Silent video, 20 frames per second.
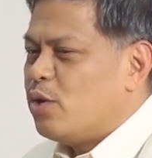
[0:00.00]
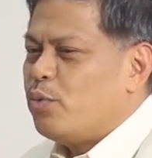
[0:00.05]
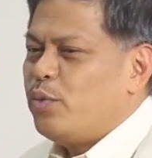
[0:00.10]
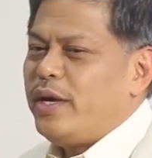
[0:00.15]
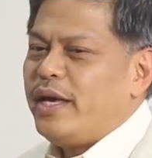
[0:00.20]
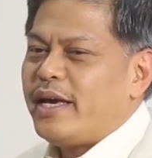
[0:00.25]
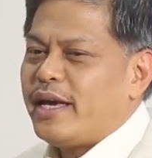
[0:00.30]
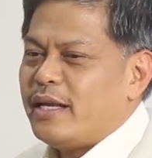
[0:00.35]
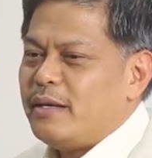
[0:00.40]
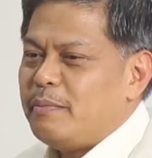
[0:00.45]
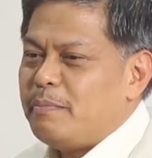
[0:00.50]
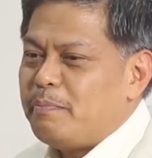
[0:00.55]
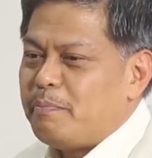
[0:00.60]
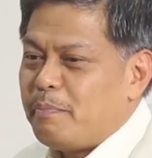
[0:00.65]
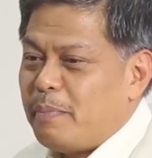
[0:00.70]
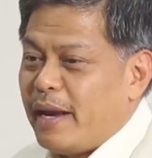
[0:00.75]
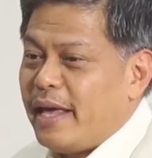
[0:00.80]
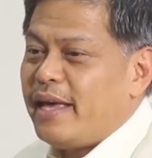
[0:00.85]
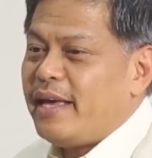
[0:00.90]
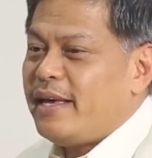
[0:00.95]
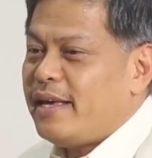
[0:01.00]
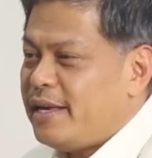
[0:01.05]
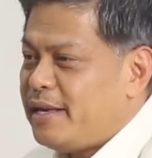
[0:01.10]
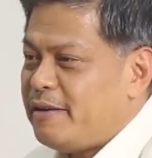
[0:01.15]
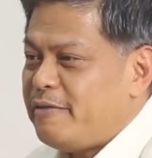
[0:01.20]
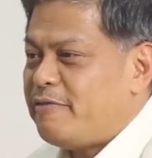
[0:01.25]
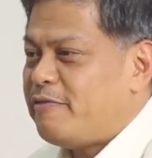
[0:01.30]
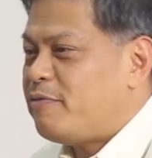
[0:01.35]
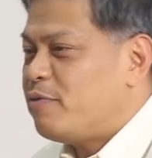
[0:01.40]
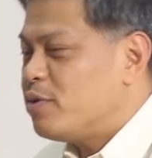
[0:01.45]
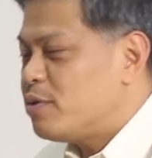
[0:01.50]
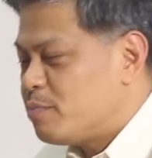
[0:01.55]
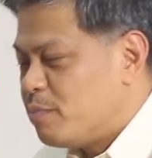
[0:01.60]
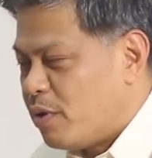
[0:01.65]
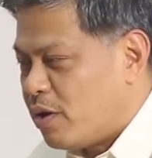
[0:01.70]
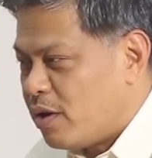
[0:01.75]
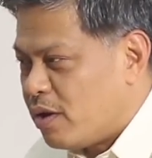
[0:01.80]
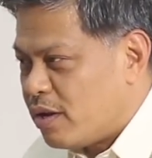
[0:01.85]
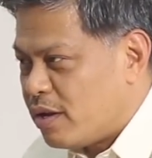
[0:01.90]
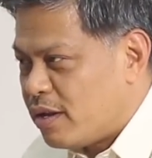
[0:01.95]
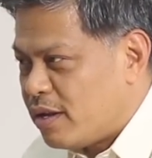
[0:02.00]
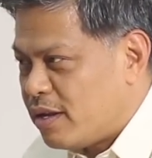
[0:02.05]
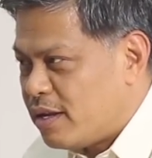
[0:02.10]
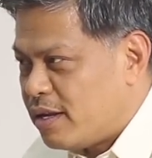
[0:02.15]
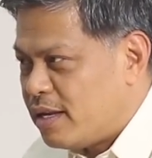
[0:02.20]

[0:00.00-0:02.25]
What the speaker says: We can play football